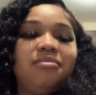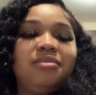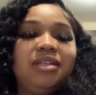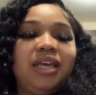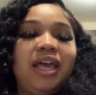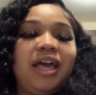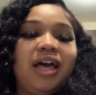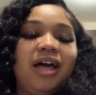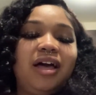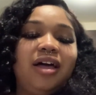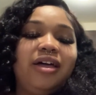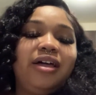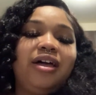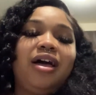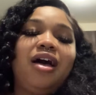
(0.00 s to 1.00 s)

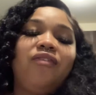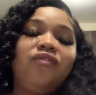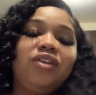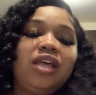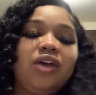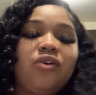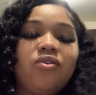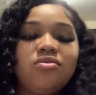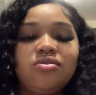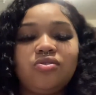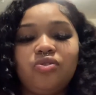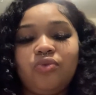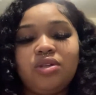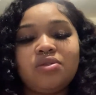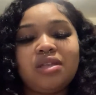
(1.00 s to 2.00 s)
Yeah, I feel like also
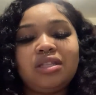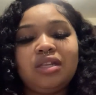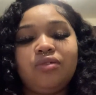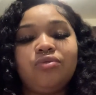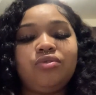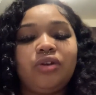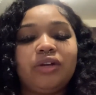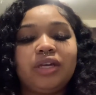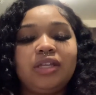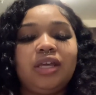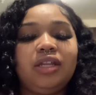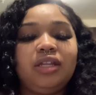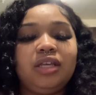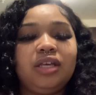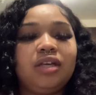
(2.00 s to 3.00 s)
the reason the Lil Durk in
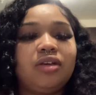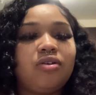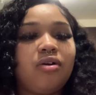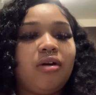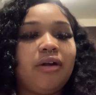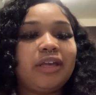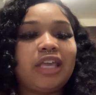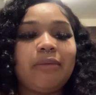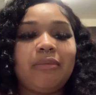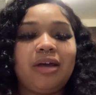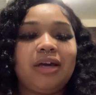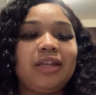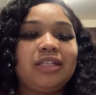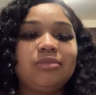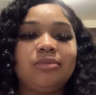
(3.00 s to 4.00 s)
India card came on,
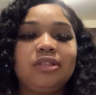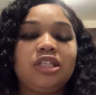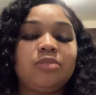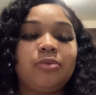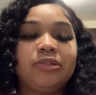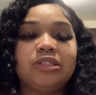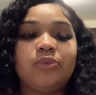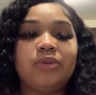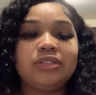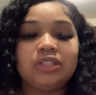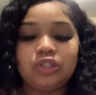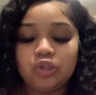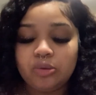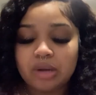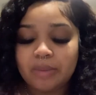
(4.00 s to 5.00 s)
because that's what this person wants to
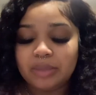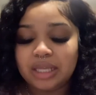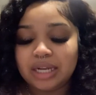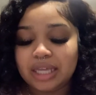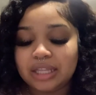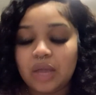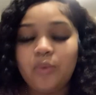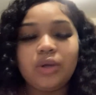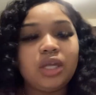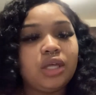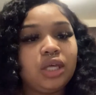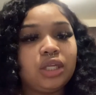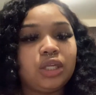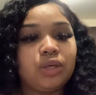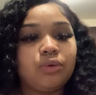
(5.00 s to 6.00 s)
do. What I'm getting, like, they want to
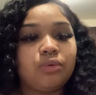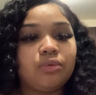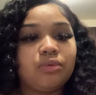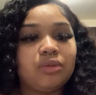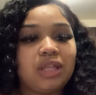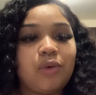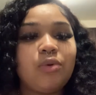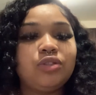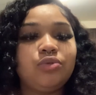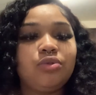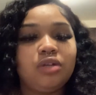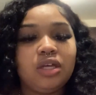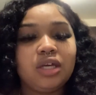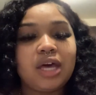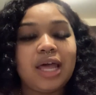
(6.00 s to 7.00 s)
hook you. They want to
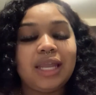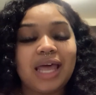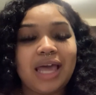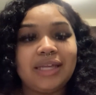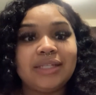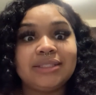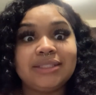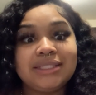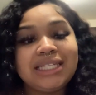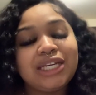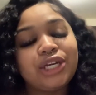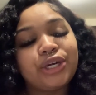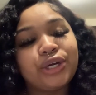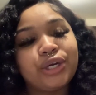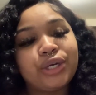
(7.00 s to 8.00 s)
hook, line, and
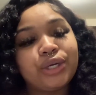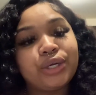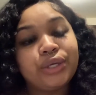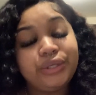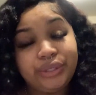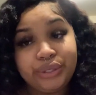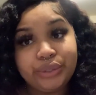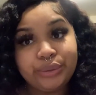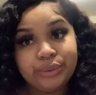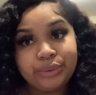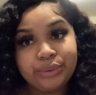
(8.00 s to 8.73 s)
sinker you.